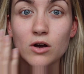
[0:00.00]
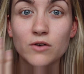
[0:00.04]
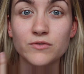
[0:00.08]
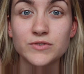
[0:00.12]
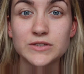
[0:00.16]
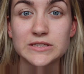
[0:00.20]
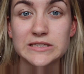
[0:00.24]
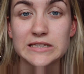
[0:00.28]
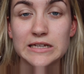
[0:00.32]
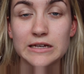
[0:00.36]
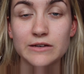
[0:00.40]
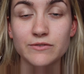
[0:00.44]

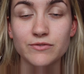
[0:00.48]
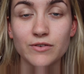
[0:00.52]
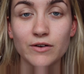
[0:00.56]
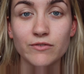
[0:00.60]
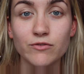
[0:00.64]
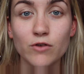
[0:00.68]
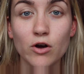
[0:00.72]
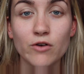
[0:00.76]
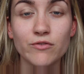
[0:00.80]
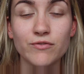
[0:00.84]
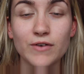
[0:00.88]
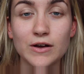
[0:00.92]
Obviously if
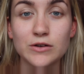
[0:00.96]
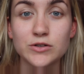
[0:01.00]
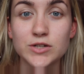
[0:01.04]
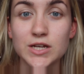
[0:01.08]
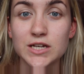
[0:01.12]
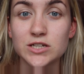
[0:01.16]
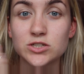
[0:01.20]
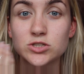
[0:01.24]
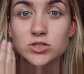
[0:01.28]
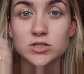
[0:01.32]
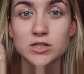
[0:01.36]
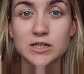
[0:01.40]
I've got
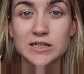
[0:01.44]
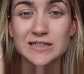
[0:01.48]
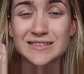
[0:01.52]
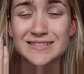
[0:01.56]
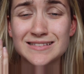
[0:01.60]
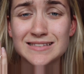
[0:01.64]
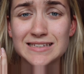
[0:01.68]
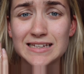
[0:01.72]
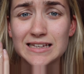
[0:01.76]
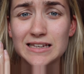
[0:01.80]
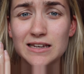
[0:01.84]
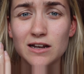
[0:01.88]
foundation and
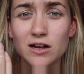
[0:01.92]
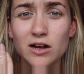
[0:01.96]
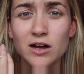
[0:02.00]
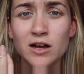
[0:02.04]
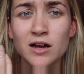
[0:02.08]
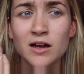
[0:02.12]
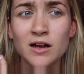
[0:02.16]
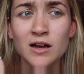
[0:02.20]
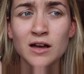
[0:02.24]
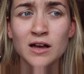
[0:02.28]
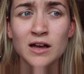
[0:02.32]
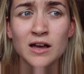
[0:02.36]

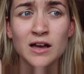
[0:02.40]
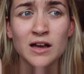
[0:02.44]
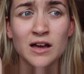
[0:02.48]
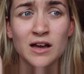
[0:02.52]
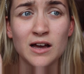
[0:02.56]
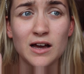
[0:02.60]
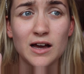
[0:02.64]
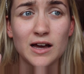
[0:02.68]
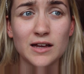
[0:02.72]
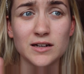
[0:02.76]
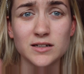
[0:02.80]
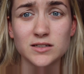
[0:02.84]
concealer
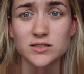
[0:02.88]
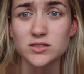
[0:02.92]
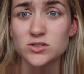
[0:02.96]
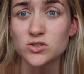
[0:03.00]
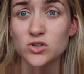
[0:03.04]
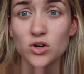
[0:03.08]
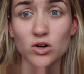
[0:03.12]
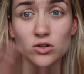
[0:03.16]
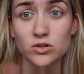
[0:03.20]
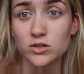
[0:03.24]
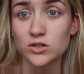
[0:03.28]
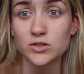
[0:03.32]
and
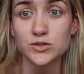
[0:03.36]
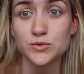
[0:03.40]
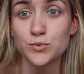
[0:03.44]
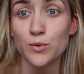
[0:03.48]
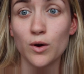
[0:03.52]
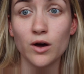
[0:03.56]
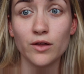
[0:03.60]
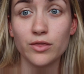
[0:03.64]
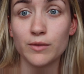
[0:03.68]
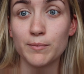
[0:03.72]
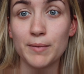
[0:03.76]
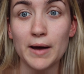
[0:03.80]
God knows
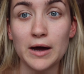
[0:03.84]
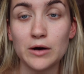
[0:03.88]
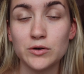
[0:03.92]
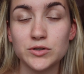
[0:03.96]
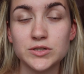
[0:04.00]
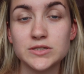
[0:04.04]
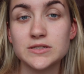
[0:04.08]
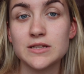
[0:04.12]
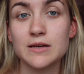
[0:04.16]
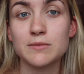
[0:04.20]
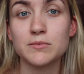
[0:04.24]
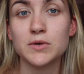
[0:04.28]
what other
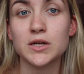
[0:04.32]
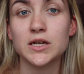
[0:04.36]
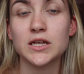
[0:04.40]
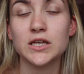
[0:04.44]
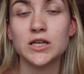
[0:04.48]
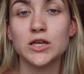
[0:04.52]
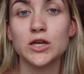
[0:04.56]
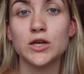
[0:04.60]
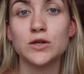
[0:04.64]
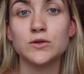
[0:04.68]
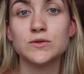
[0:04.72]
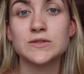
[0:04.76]
powders I'm going to
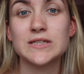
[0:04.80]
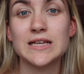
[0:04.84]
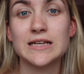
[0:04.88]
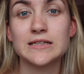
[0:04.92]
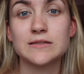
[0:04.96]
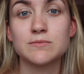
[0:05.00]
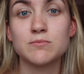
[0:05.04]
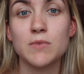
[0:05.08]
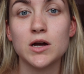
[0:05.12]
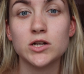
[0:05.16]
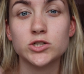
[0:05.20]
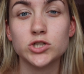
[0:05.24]
use,
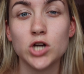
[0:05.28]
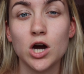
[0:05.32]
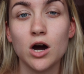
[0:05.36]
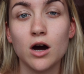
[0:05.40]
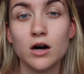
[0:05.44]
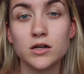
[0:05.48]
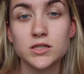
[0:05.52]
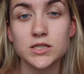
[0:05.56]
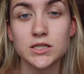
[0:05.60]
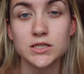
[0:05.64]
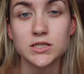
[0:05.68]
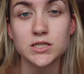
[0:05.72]
it's much
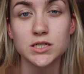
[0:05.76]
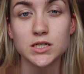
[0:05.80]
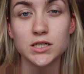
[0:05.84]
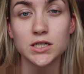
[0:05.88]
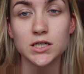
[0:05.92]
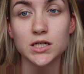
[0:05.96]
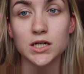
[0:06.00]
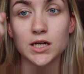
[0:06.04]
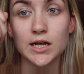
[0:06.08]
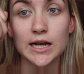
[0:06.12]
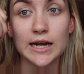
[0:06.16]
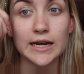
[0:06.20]
harder
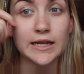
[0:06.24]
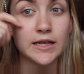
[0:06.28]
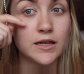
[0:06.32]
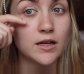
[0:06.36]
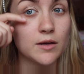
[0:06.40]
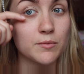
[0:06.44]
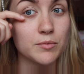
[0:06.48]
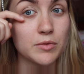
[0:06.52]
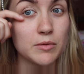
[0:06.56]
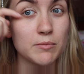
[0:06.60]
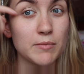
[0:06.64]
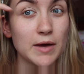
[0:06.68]
to clean
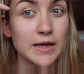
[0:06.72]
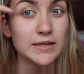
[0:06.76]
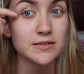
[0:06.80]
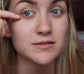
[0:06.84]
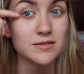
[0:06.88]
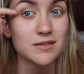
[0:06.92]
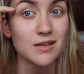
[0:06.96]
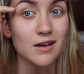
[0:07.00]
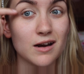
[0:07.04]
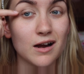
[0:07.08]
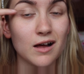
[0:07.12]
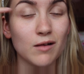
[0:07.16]
up the
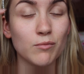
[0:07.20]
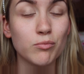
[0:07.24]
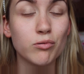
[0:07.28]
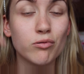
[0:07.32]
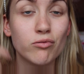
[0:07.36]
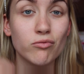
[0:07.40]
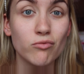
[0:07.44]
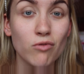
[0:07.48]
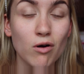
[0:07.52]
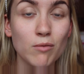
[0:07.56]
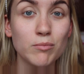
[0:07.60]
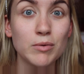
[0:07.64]
mess that I'll
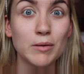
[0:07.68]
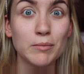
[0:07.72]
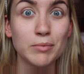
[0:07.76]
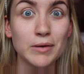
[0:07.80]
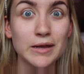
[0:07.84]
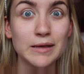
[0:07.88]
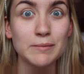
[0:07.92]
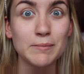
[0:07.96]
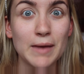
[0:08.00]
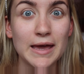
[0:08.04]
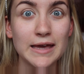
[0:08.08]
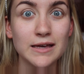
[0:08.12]

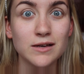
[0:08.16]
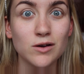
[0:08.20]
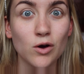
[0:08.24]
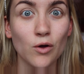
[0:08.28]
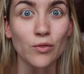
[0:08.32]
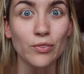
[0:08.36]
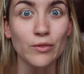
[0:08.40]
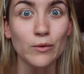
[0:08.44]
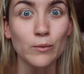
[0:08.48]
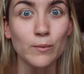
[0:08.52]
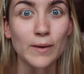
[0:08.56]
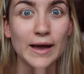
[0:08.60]
probably make
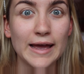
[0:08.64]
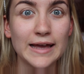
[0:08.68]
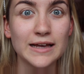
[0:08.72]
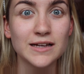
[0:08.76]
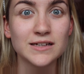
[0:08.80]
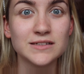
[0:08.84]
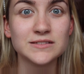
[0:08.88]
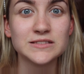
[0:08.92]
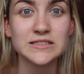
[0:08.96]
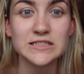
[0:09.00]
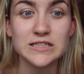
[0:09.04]
on the wing.